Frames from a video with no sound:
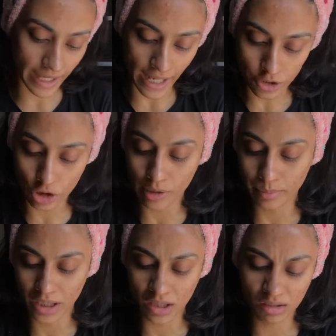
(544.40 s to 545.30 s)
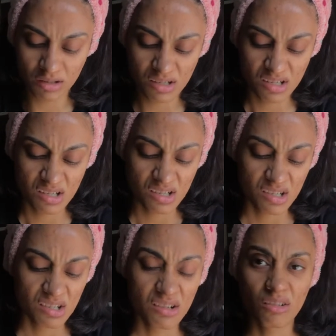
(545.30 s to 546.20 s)
can actually be
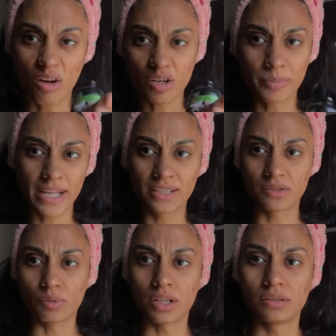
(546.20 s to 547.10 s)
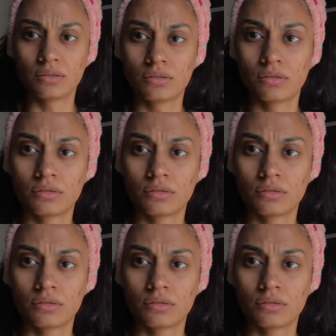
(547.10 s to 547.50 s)
caught by this one.